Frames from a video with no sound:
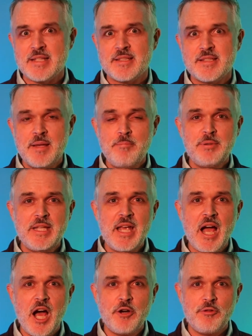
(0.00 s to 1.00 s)

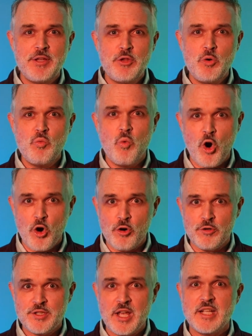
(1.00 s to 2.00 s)
simply uttering the
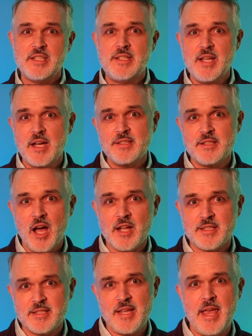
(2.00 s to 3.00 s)
words does
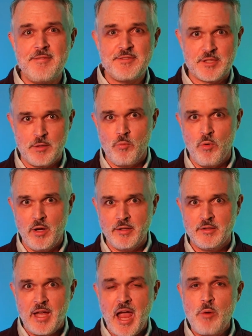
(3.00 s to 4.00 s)
not save someone,
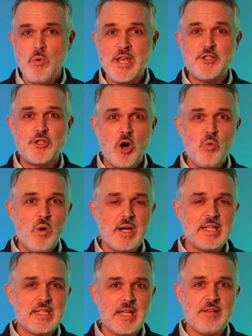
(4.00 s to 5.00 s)
and we don't want
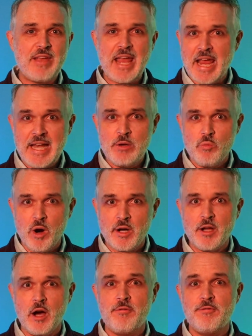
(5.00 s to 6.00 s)
to give
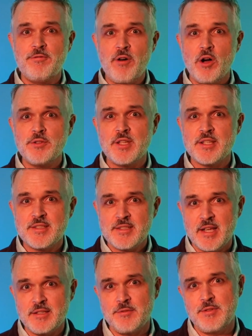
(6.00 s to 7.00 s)
anyone a false
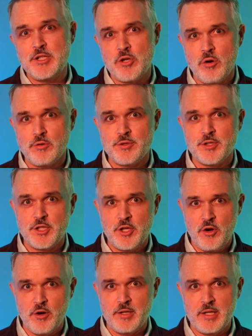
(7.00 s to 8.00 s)
sense of eternal
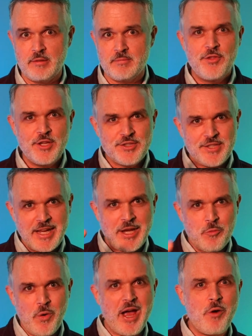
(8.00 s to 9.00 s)
security. The
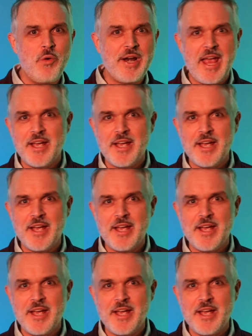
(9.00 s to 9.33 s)
second way I want to